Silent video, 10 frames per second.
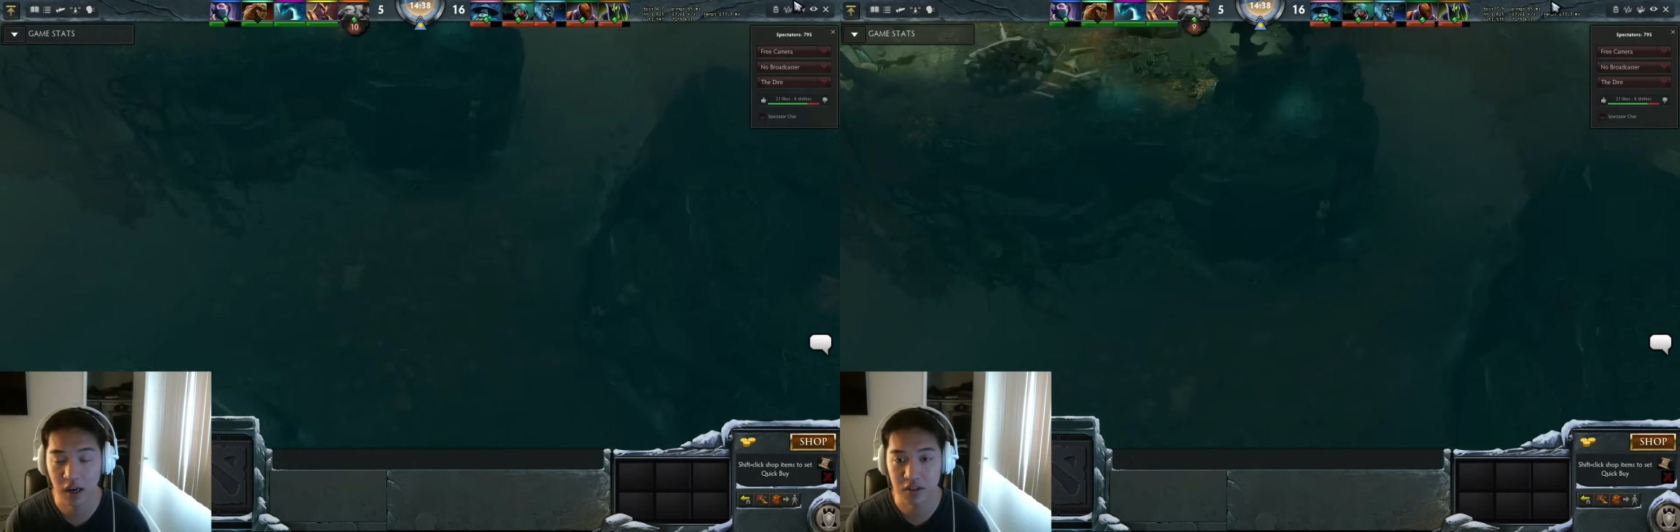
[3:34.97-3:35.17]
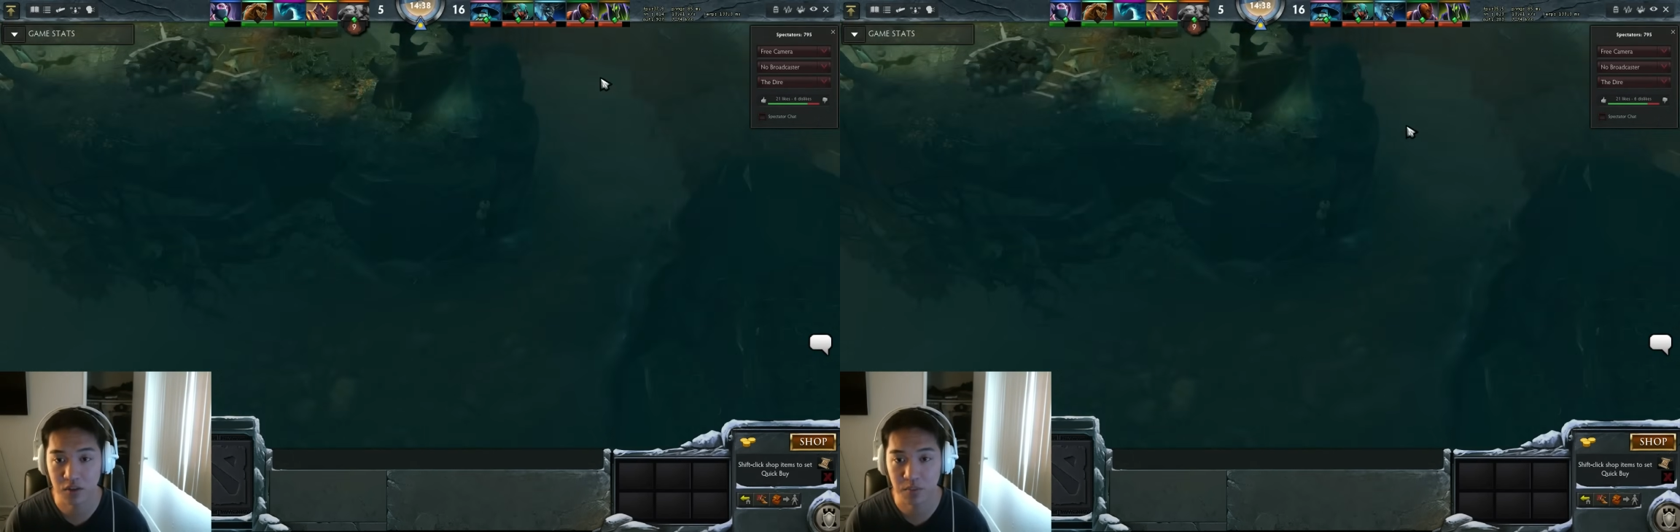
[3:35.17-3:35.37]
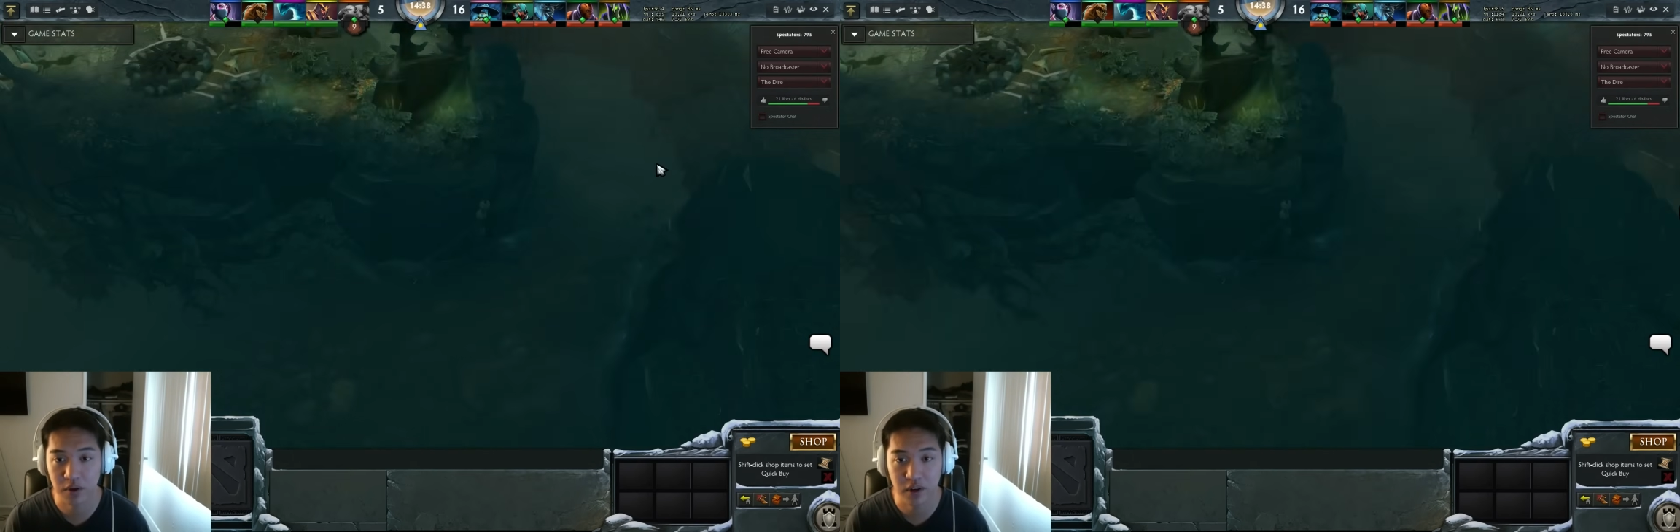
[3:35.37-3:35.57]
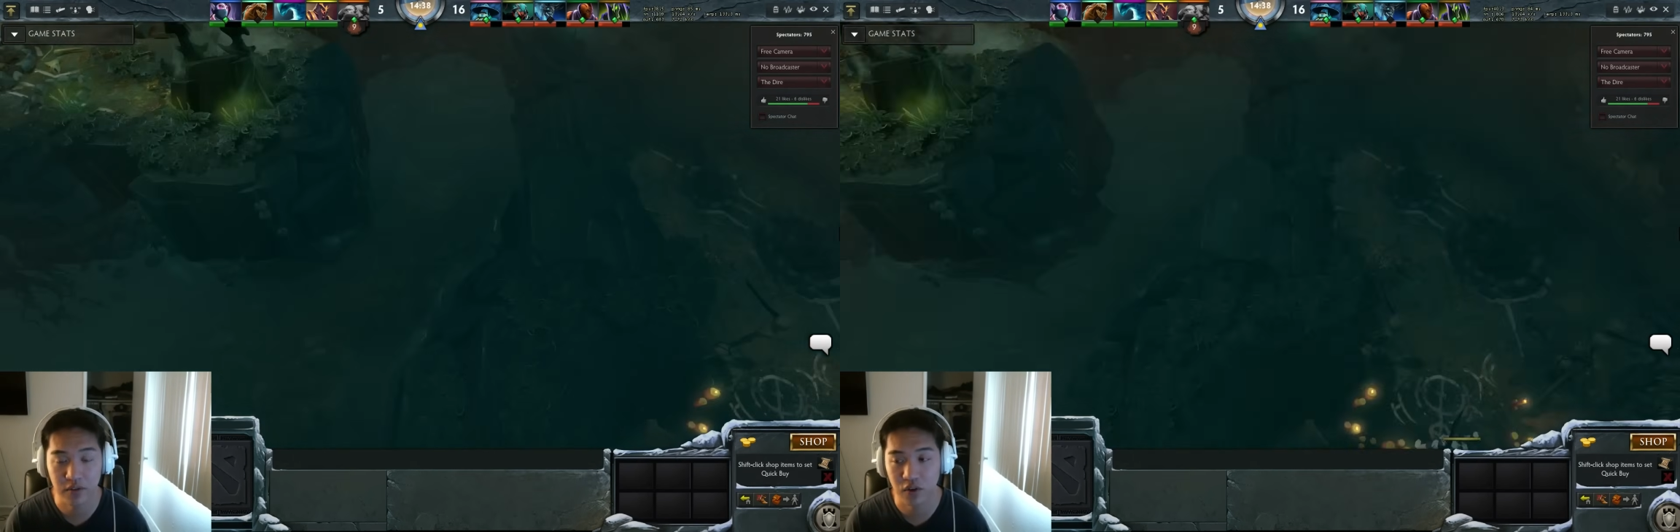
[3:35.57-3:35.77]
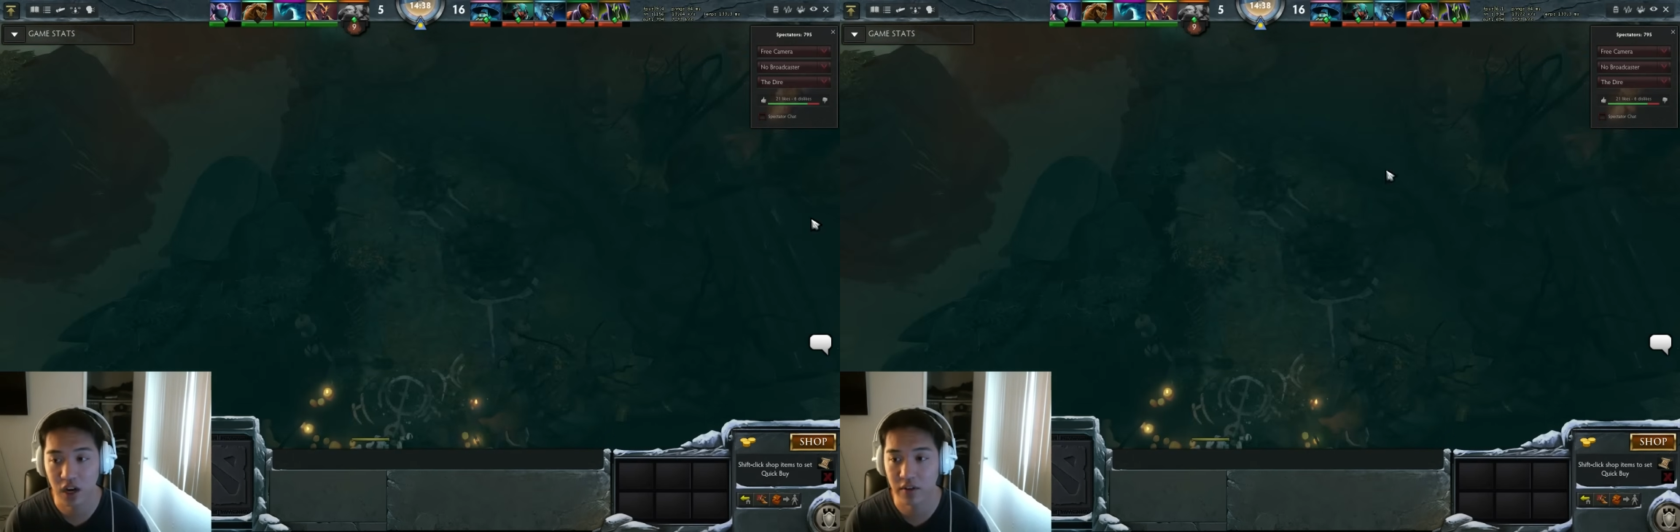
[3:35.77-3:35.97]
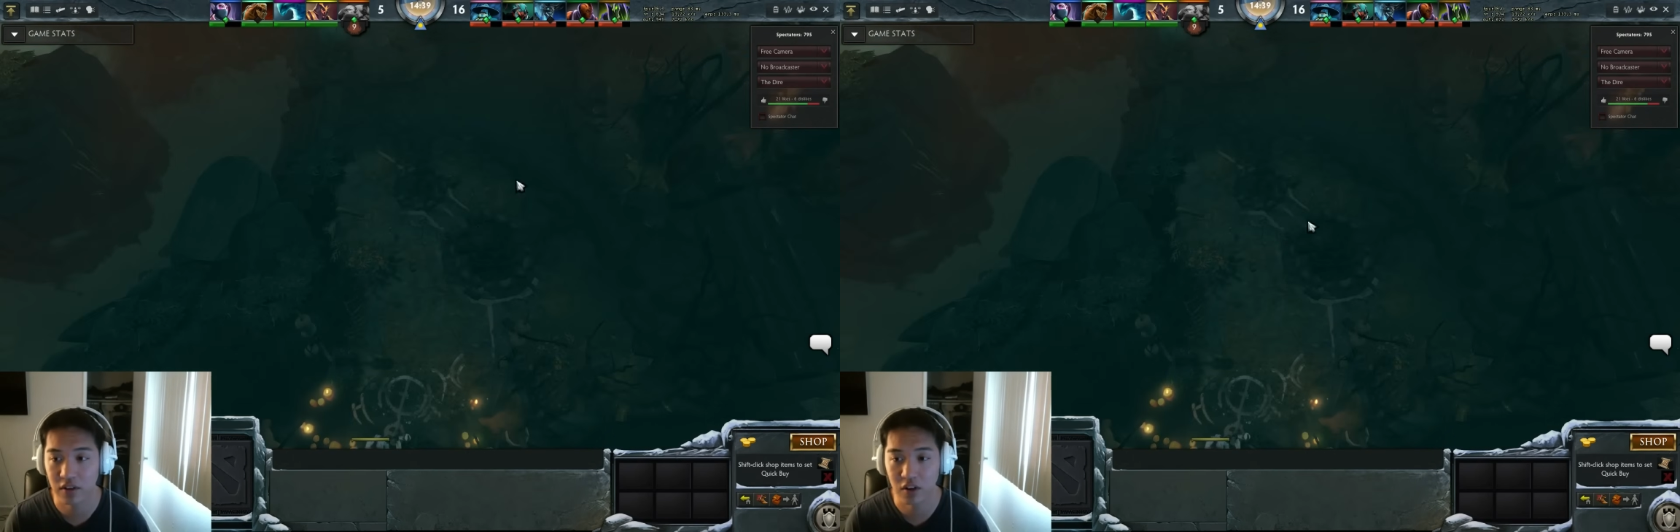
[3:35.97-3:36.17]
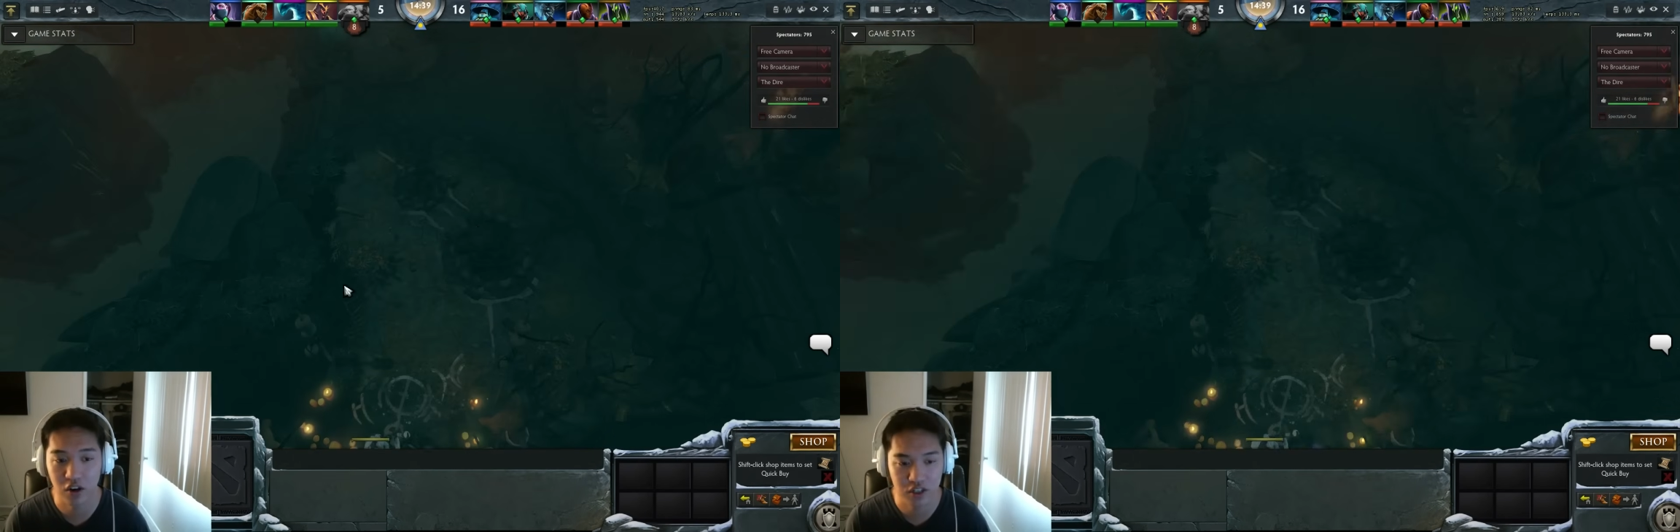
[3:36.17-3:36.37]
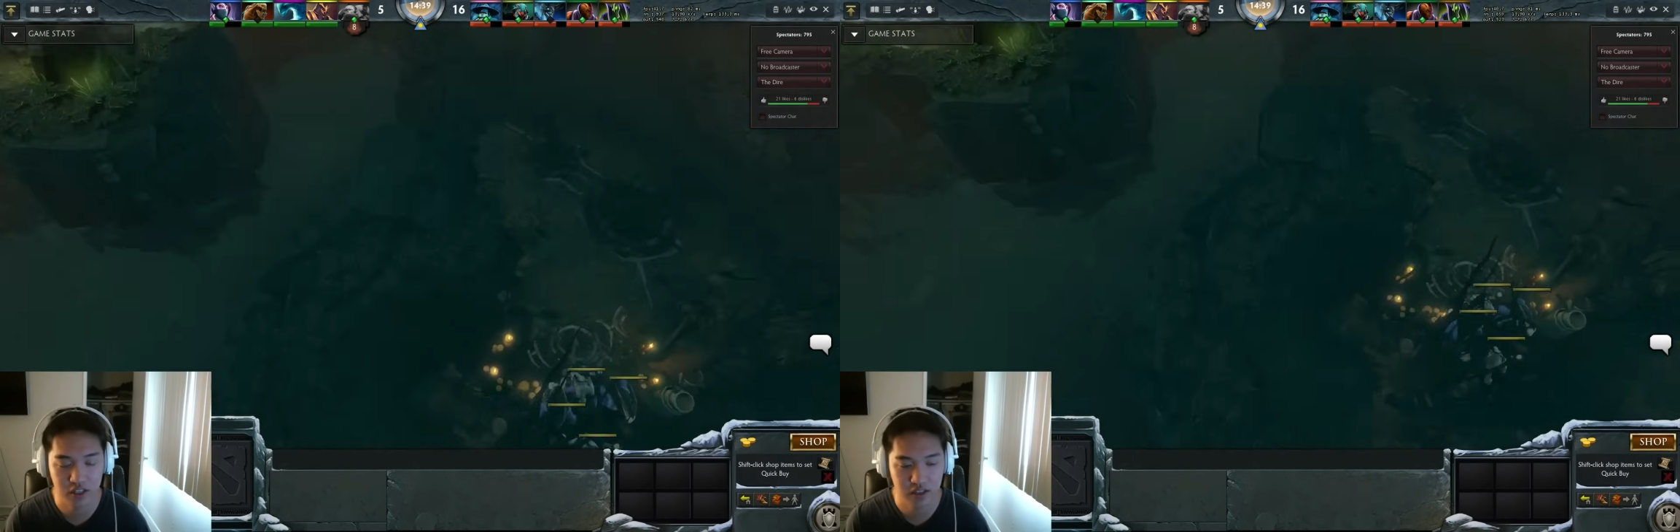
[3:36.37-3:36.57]
superior for covering
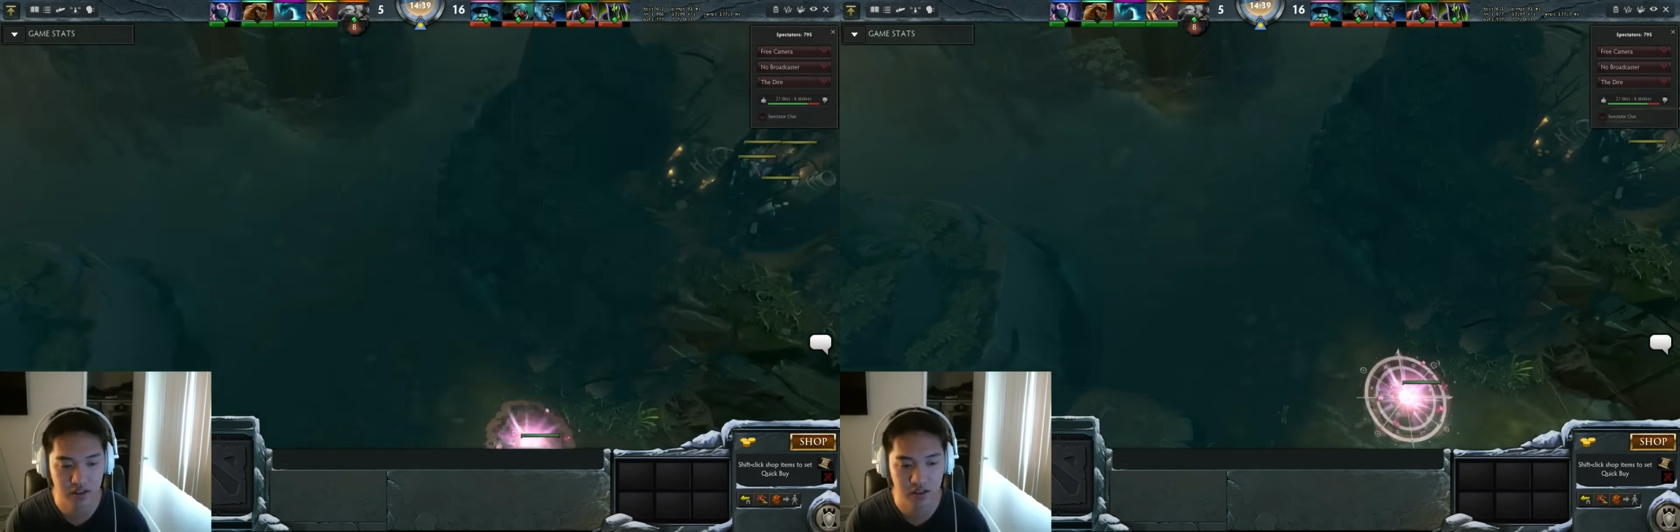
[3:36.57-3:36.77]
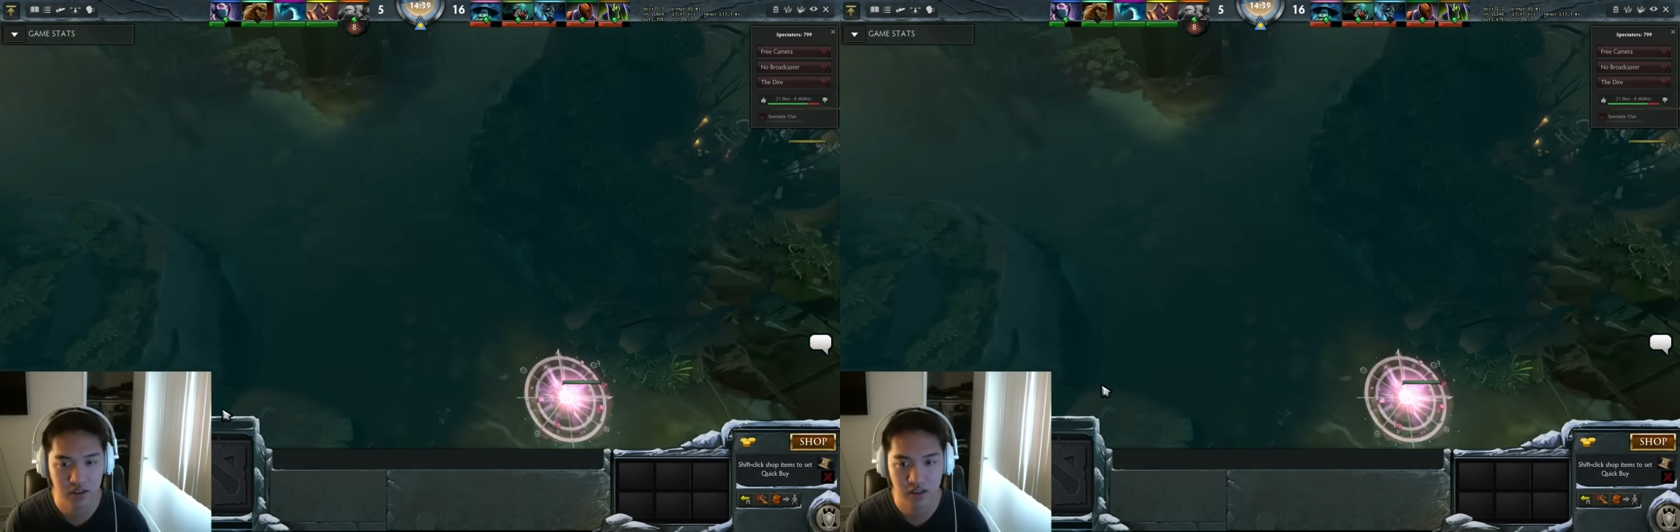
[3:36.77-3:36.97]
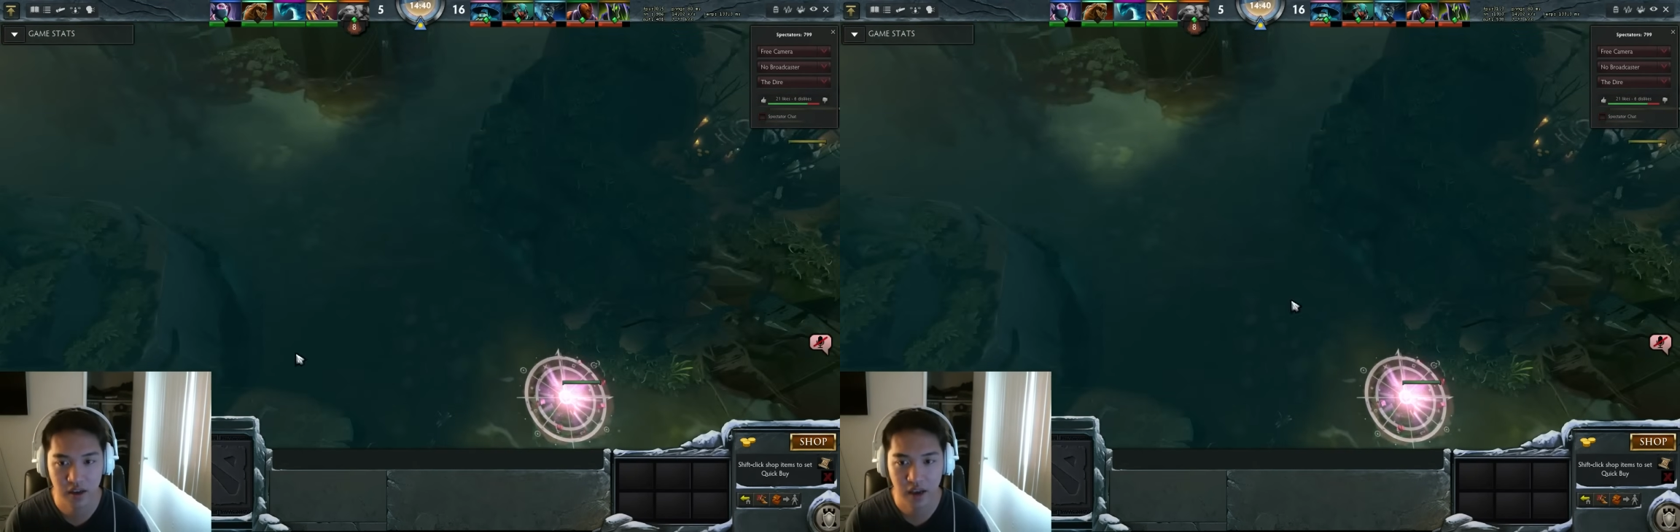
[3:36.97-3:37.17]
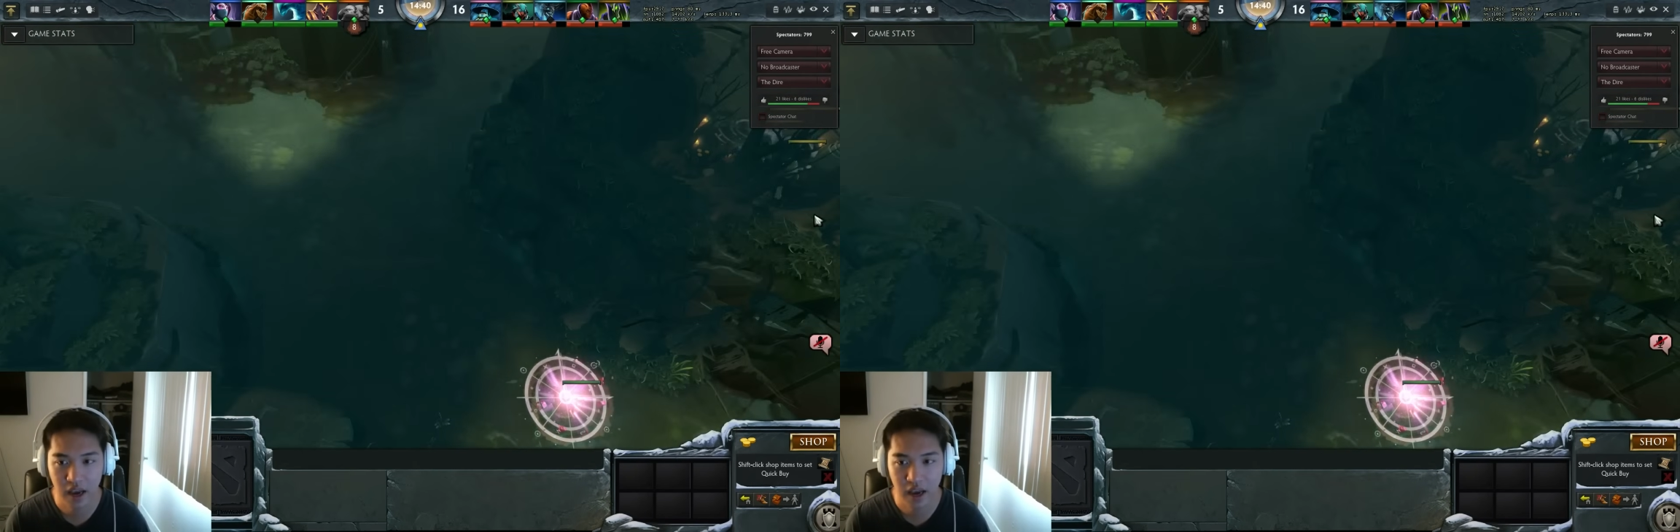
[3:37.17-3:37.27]
larger distances